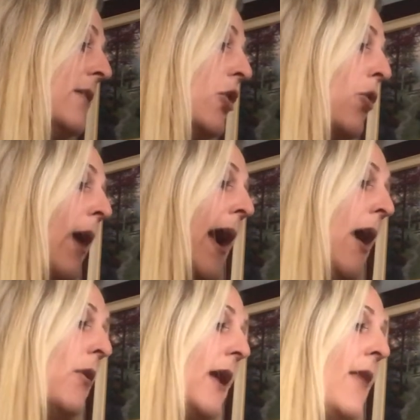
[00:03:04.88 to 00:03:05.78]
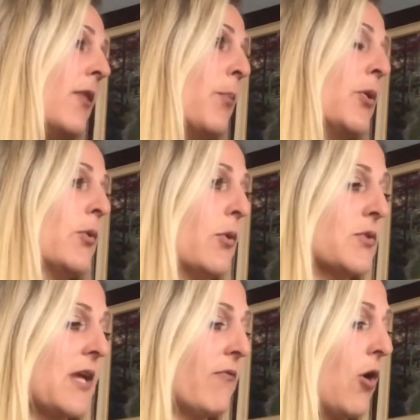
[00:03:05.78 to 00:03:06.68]
the crowd and the
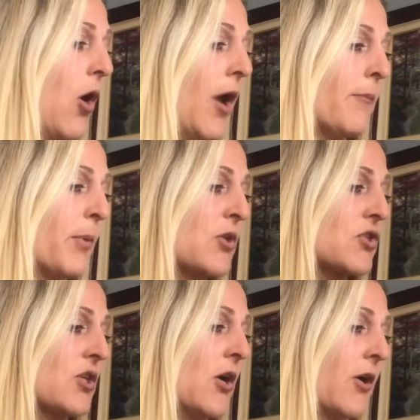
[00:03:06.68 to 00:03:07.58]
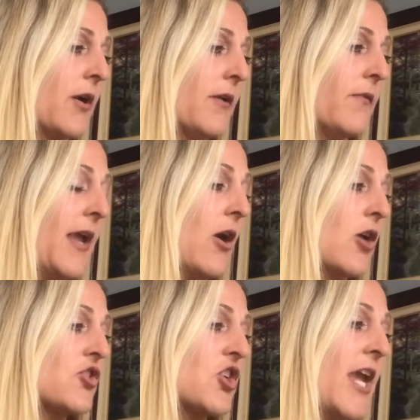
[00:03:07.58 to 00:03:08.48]
poodles have gone berserk. They
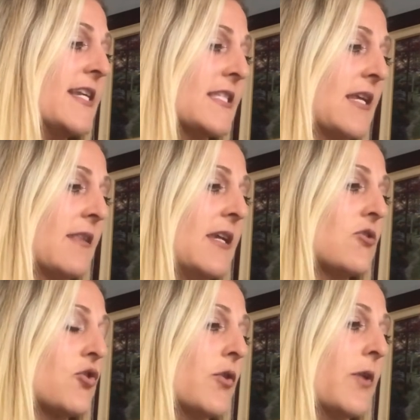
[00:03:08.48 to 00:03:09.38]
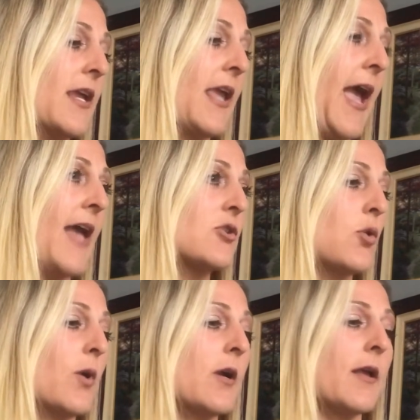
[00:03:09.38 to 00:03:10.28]
are chasing the intruding cat
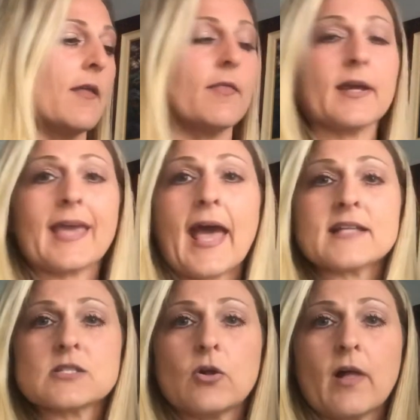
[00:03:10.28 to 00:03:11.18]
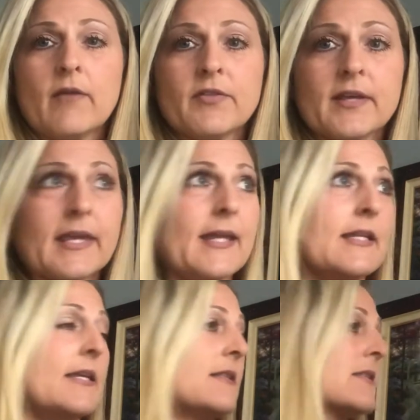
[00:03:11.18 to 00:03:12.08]
toward the castle of the
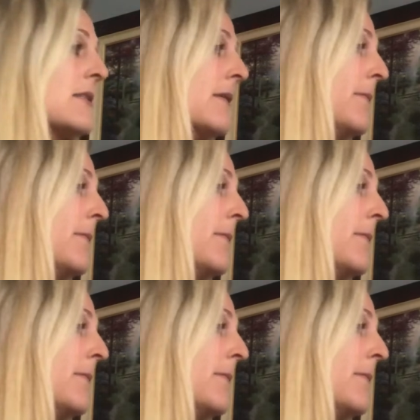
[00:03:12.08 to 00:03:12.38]
kittens.